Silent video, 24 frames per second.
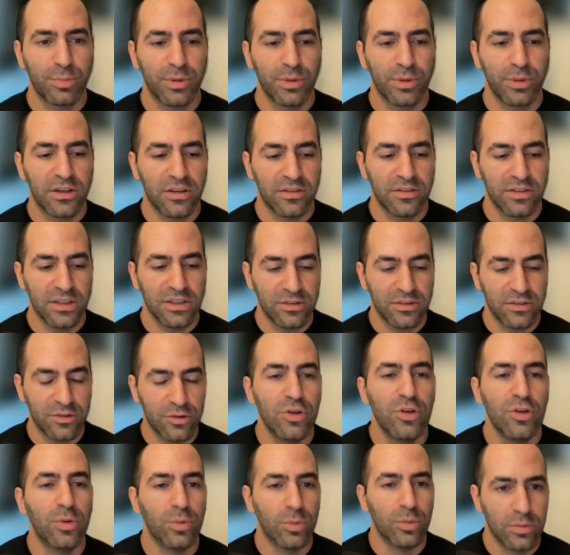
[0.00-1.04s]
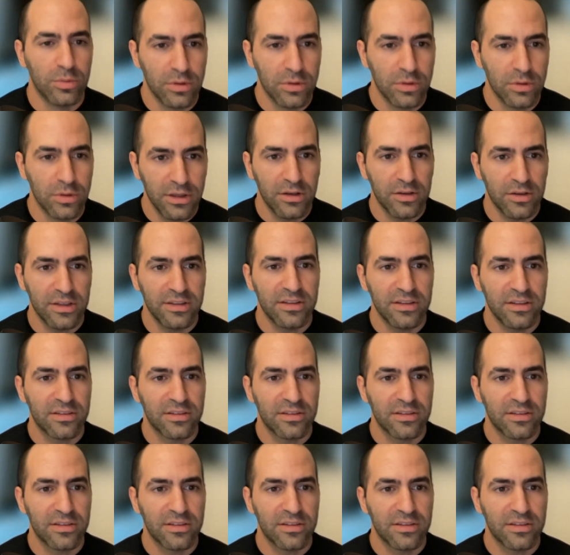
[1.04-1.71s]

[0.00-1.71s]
because it's new, right?